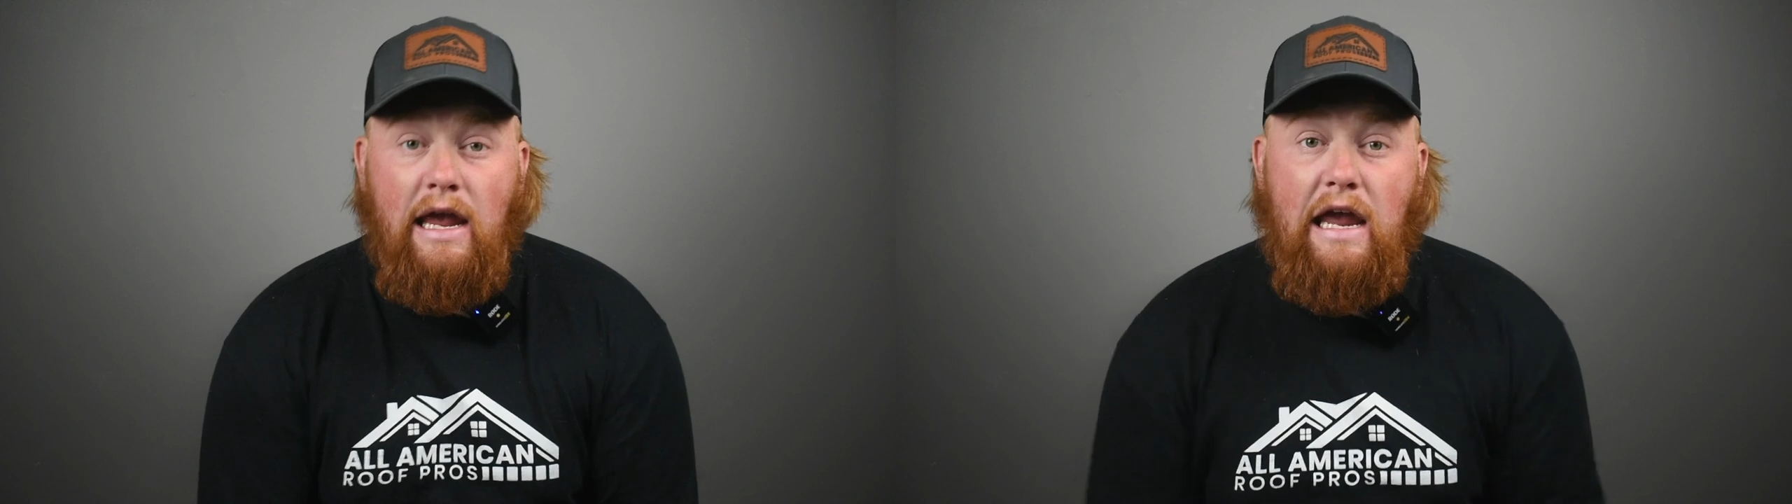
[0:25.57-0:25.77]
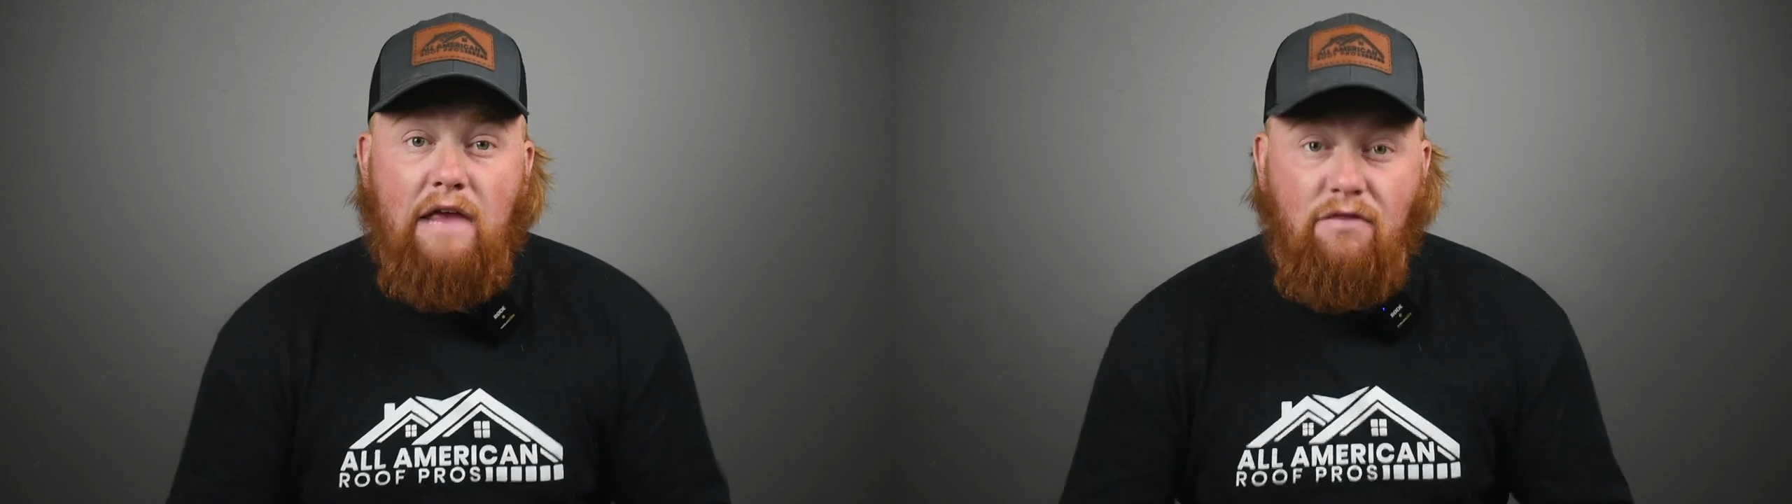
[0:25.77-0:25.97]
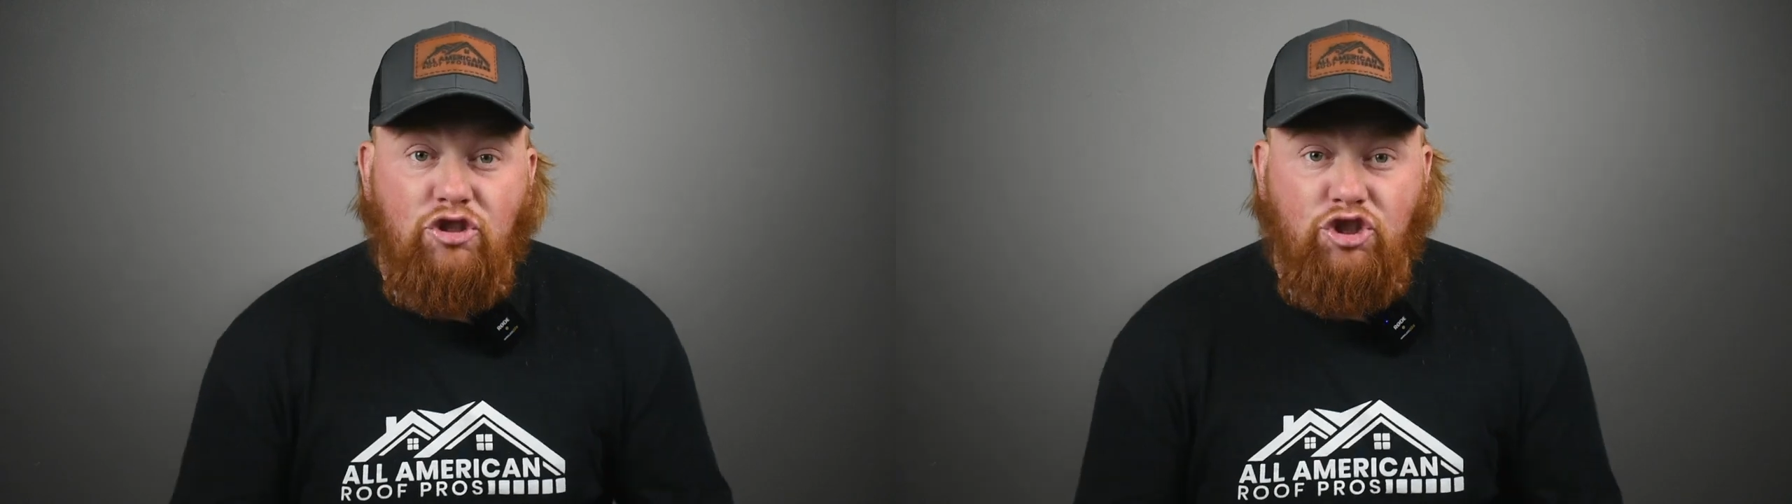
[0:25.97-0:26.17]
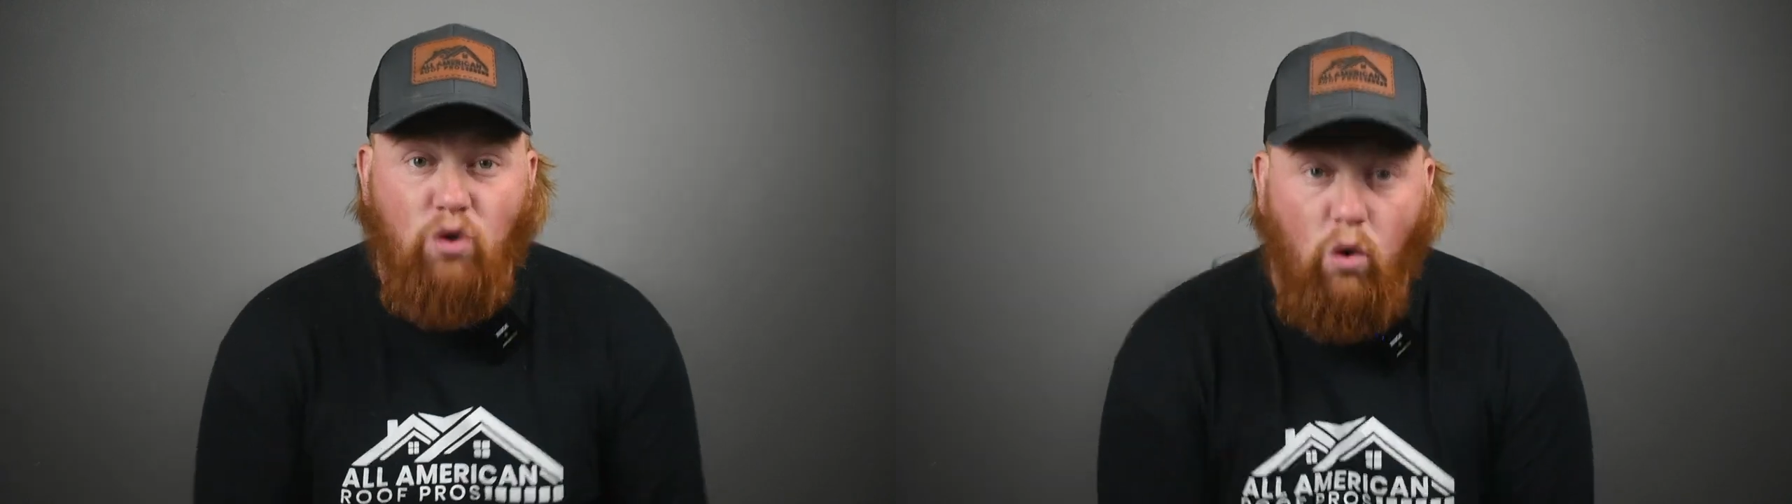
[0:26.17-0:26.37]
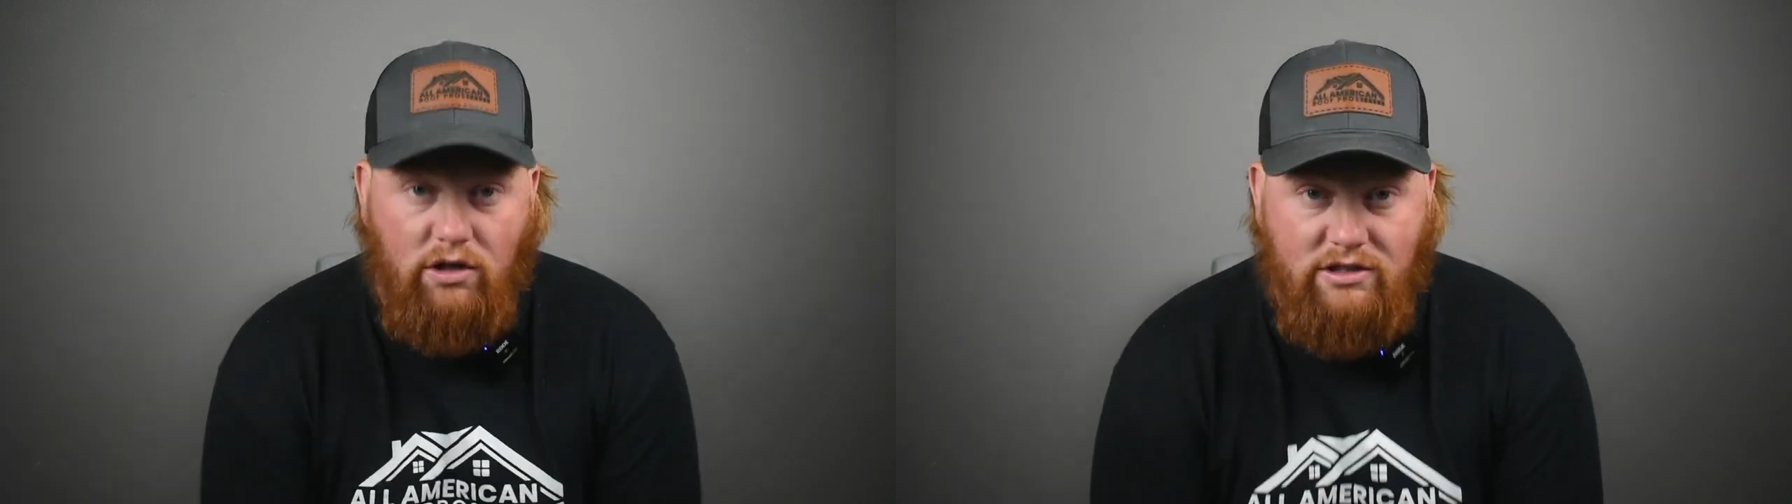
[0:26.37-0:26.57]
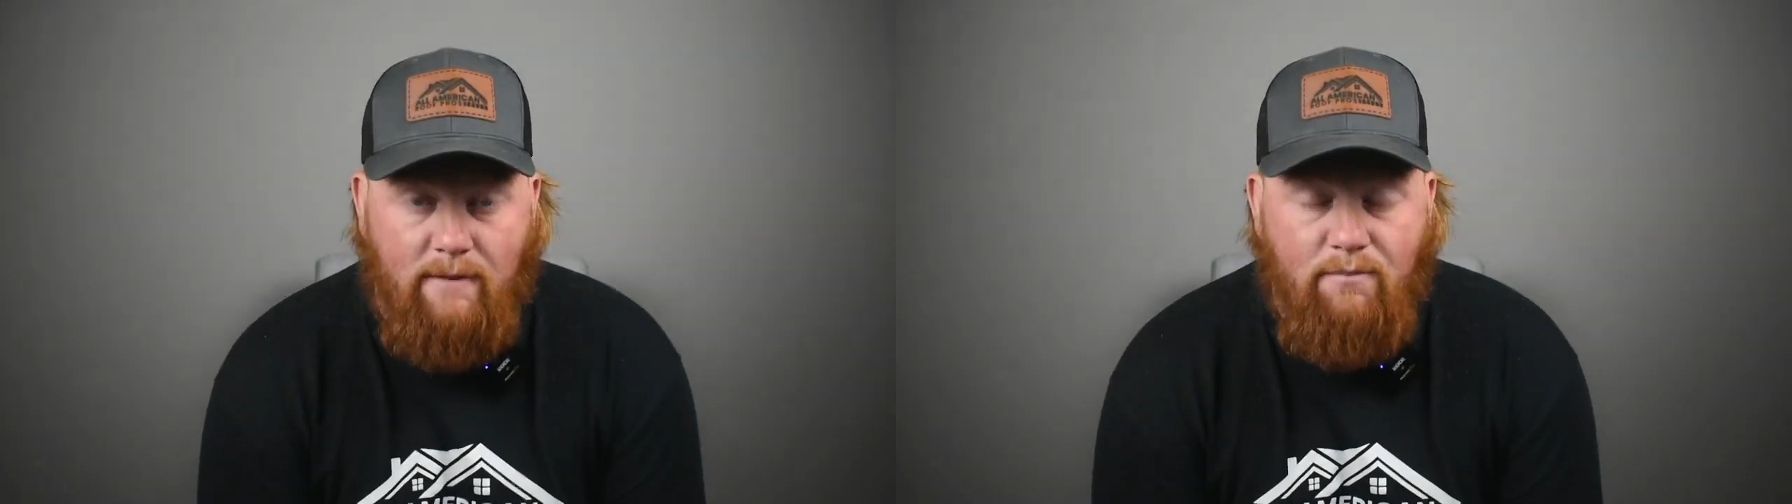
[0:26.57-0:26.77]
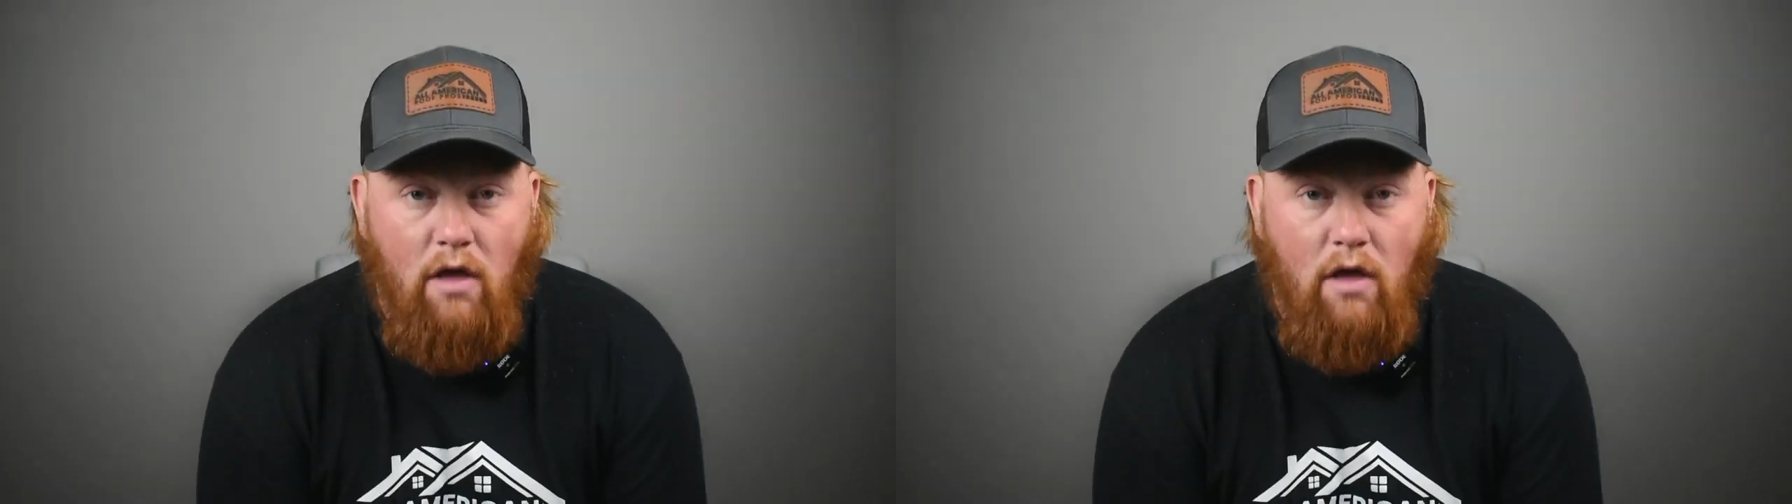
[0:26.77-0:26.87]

In the short,